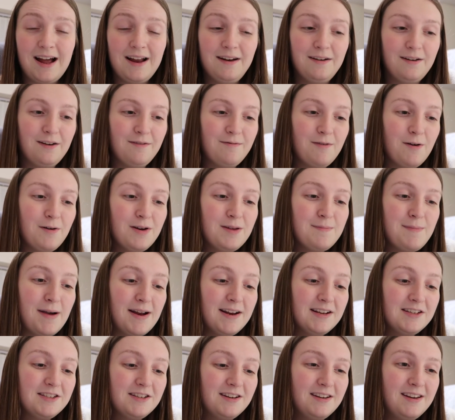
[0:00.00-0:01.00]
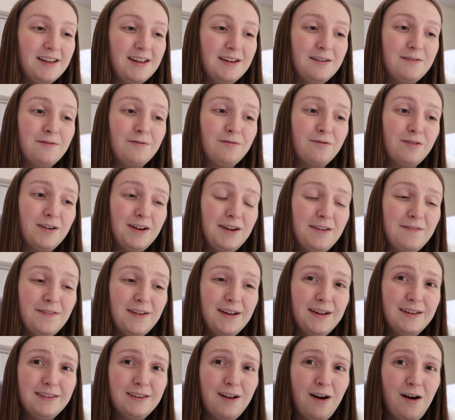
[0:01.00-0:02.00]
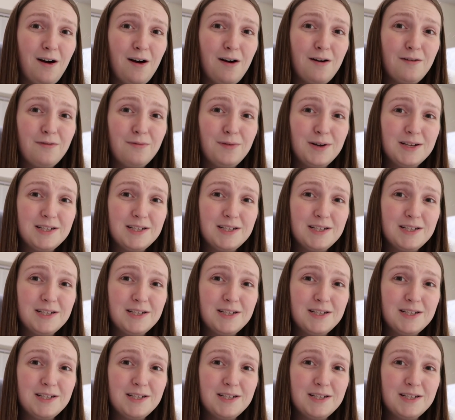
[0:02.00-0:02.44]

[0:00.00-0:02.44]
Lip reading: and I've only managed to tick 3 things off,